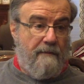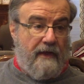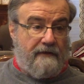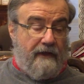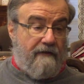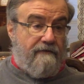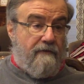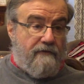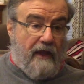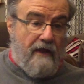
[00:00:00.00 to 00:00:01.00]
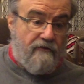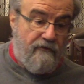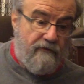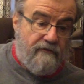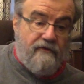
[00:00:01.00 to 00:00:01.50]
and takes those
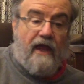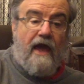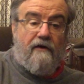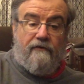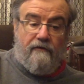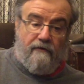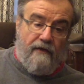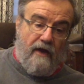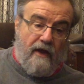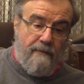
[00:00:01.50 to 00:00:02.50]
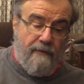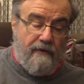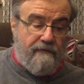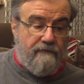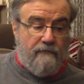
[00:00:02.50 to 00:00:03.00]
ashes and scatters it on the high places,